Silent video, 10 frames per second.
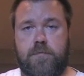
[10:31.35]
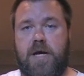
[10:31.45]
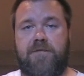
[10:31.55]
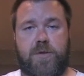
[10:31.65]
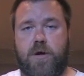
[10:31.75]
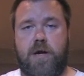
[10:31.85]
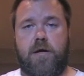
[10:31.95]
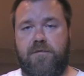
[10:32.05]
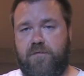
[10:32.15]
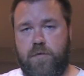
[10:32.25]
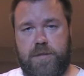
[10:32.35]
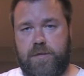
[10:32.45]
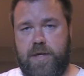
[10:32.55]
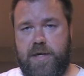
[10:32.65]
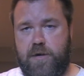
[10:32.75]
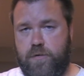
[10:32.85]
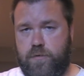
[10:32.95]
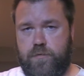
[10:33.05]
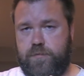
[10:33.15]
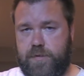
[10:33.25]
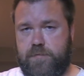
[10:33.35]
I've tried all four, so I know